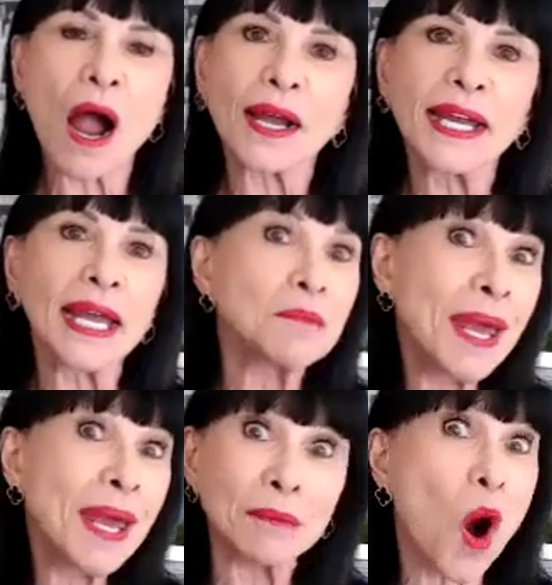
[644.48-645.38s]
in
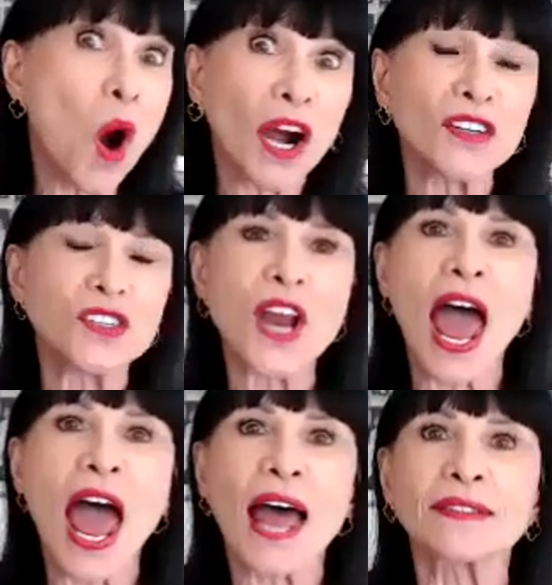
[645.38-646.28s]
mid-March.
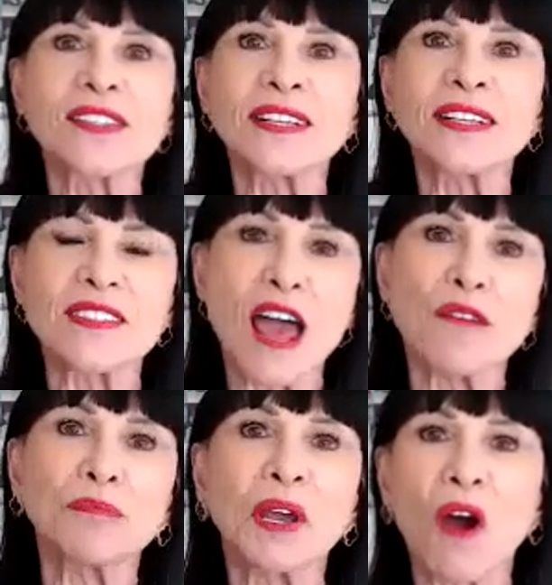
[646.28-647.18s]
And since
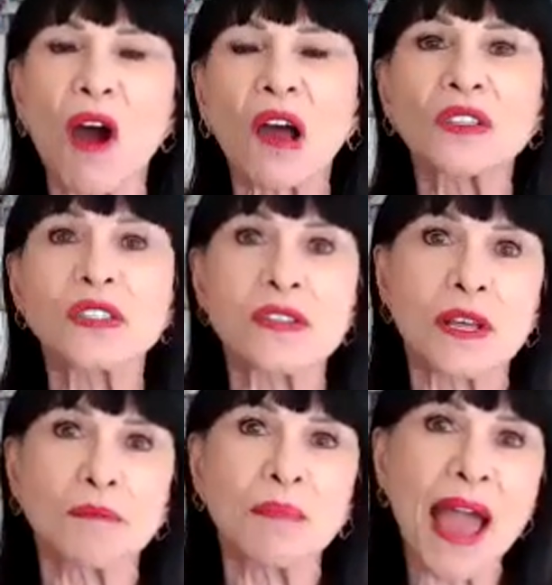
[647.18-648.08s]
then, because
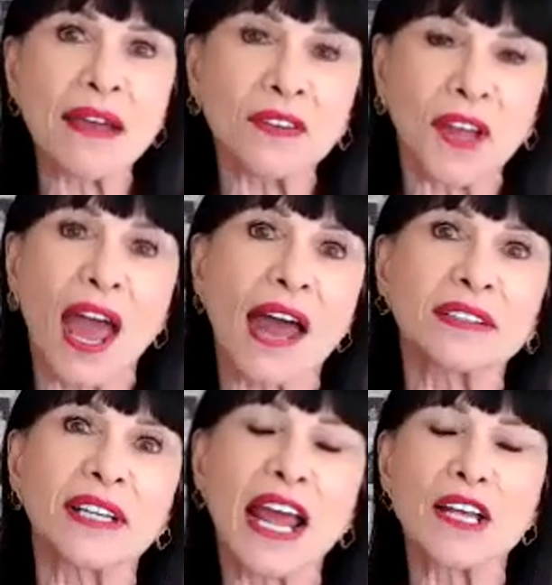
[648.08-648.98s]
the Bank of
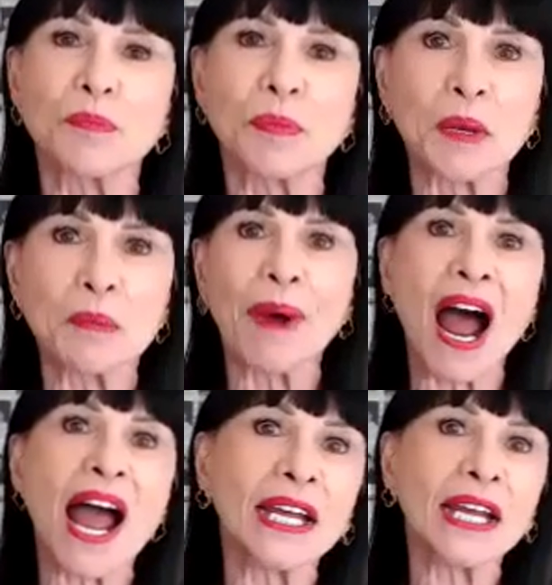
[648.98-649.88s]
Canada has been
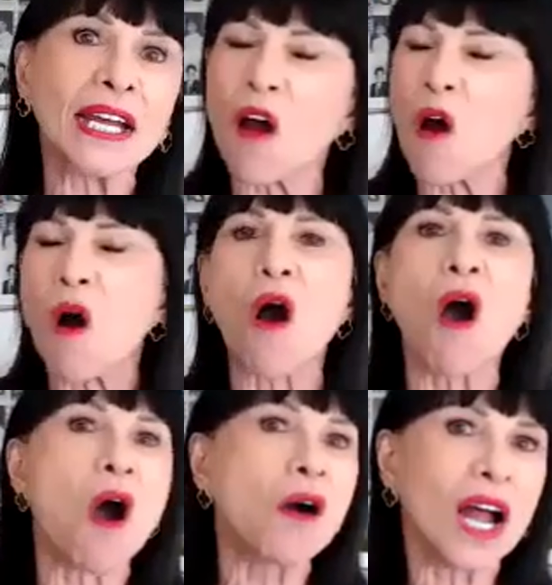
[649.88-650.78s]
buying
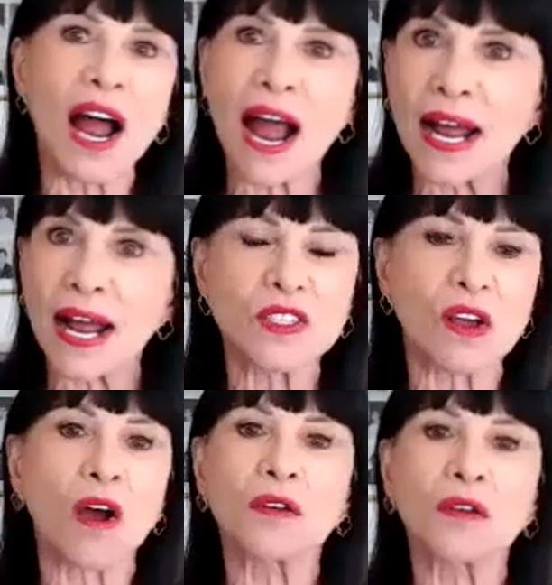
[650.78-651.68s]
all
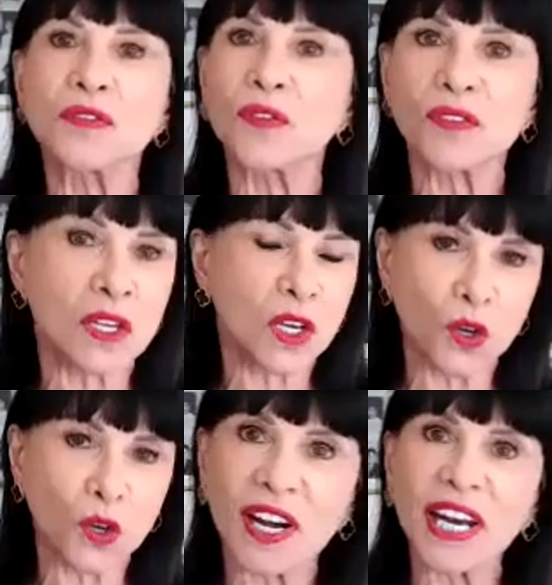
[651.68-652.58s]
kinds of
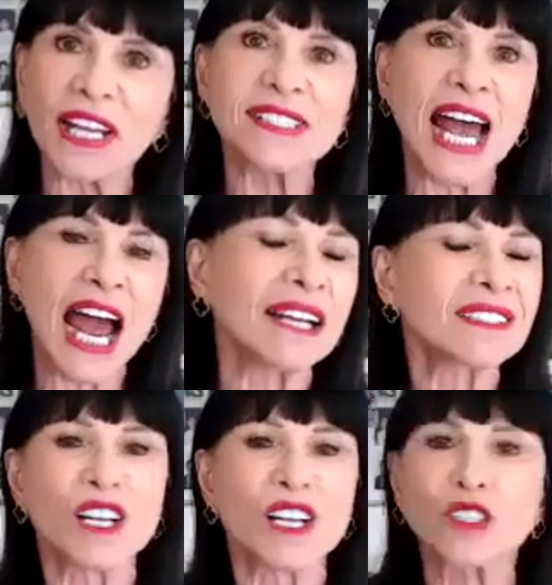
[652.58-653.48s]
securities,
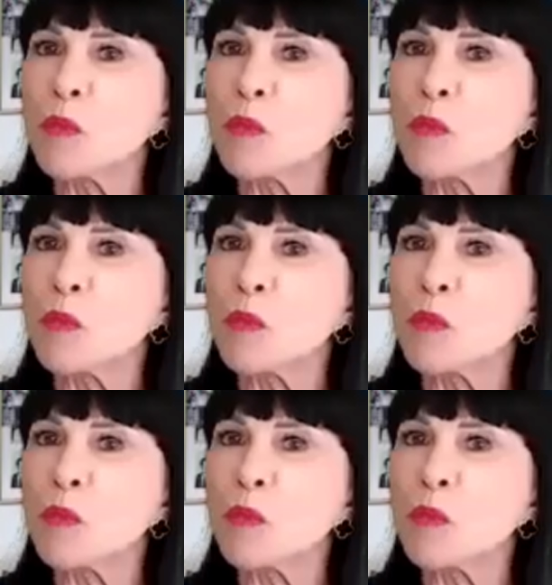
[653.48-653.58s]
assets,